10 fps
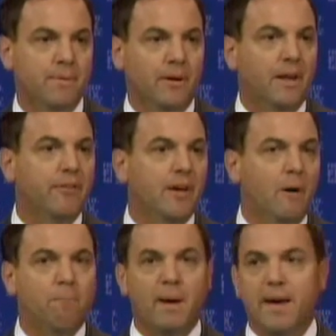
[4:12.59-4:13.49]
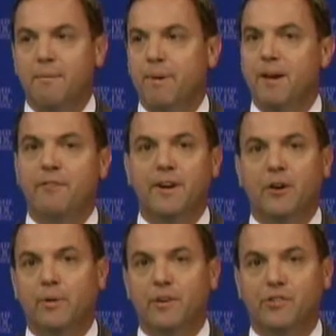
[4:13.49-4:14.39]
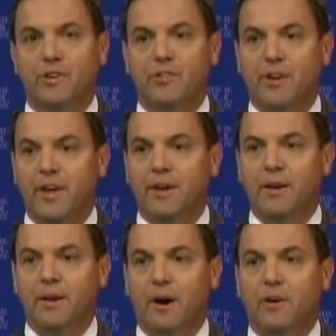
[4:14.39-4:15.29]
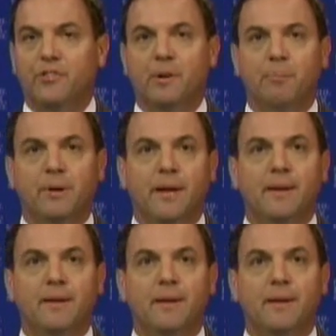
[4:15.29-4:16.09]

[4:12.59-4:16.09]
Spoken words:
They're giving out pay and benefit increases that are simply